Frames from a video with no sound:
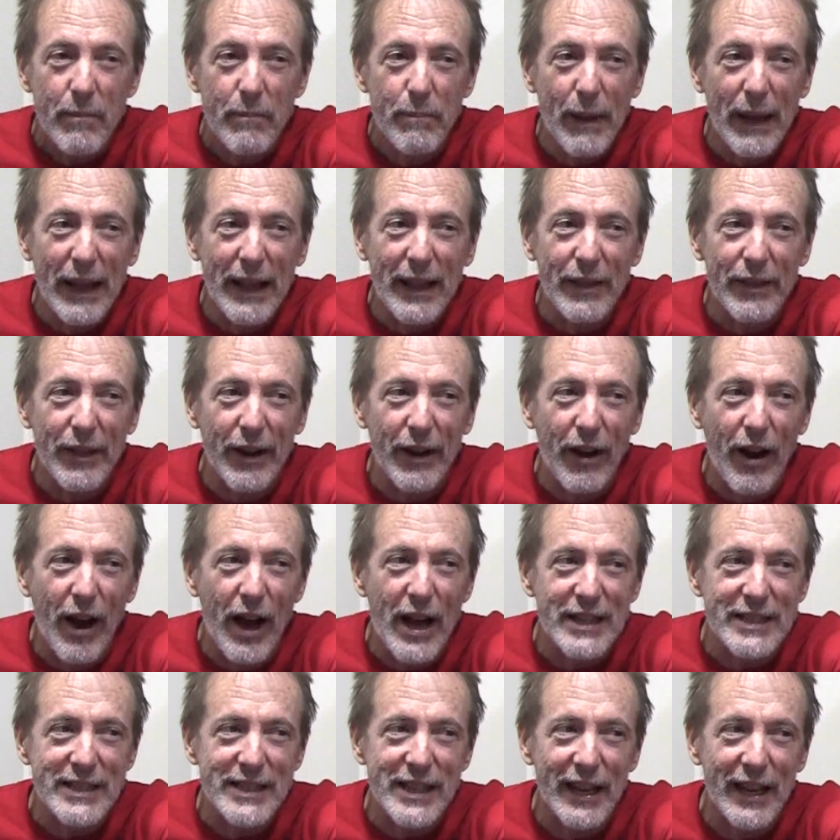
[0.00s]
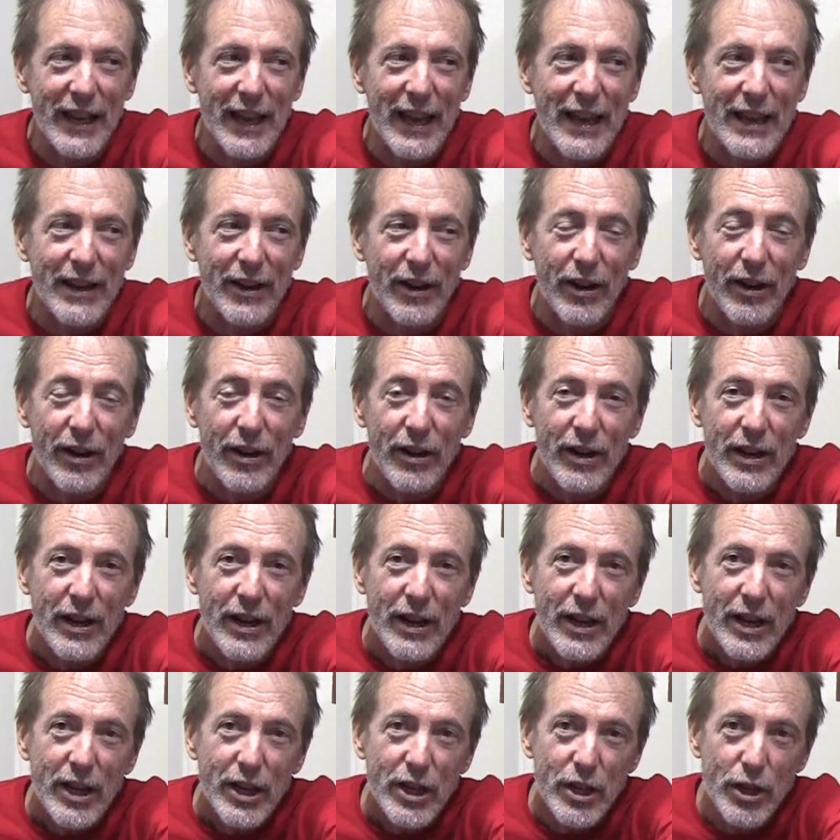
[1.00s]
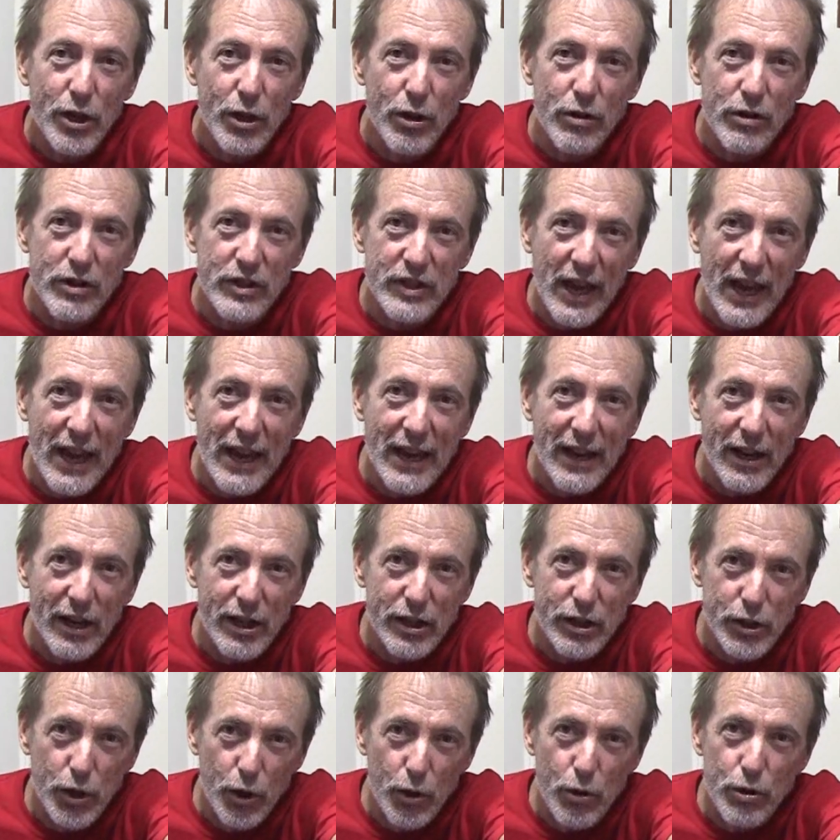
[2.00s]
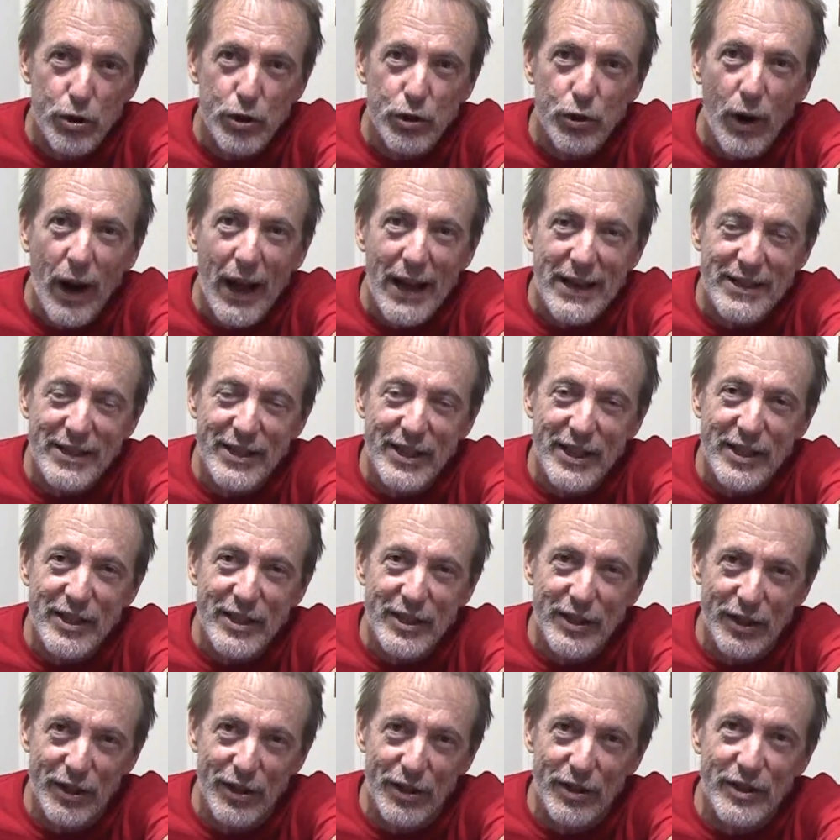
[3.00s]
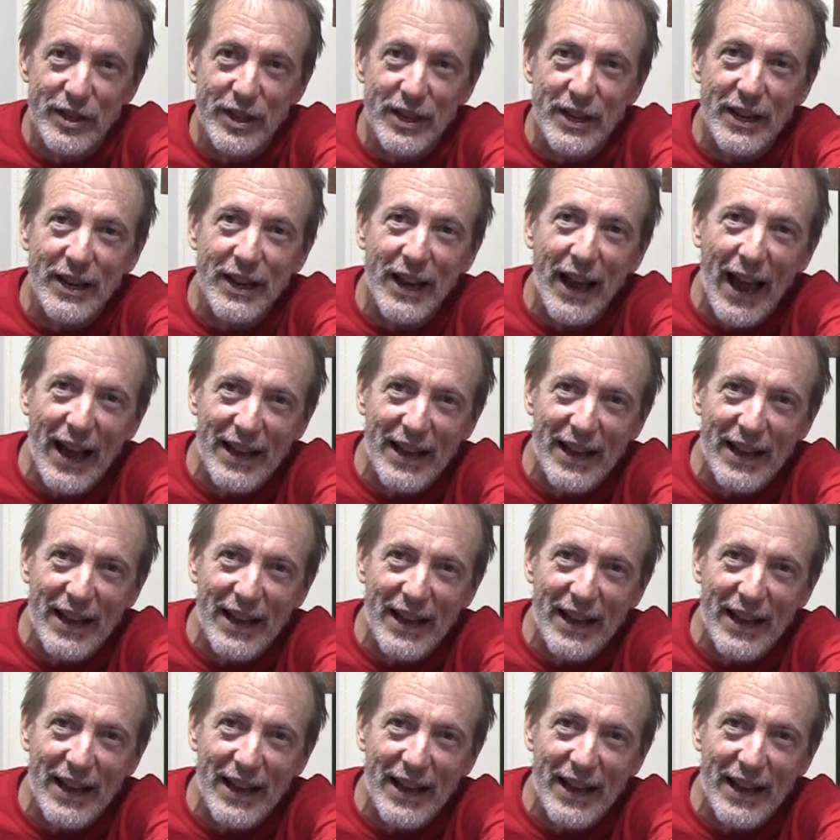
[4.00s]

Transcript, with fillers: built their oscillator using two transistors in an,